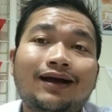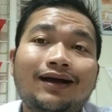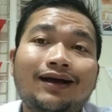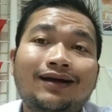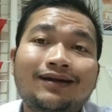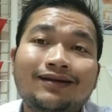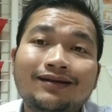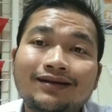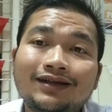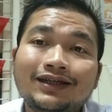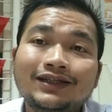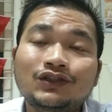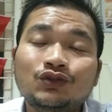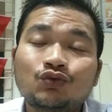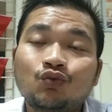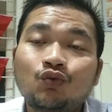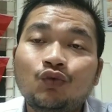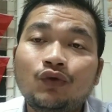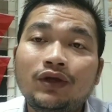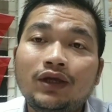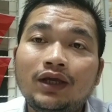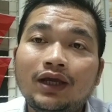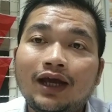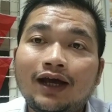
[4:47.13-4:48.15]
unless
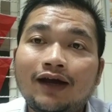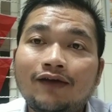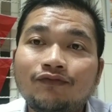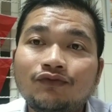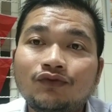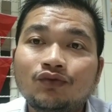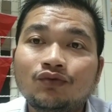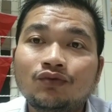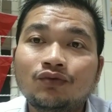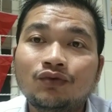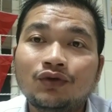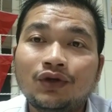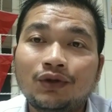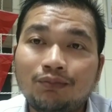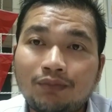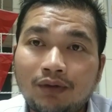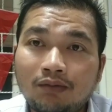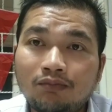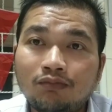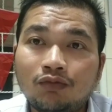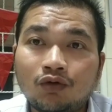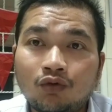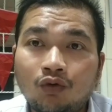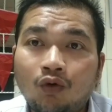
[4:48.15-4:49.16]
we have to
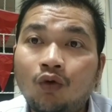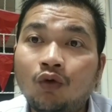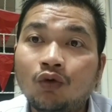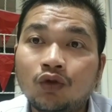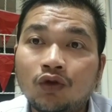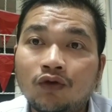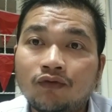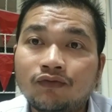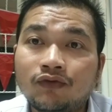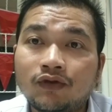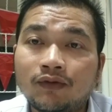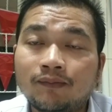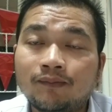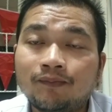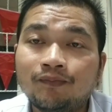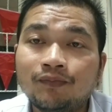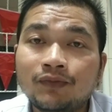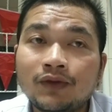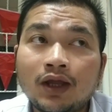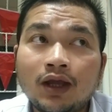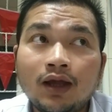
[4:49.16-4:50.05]
remember all of them.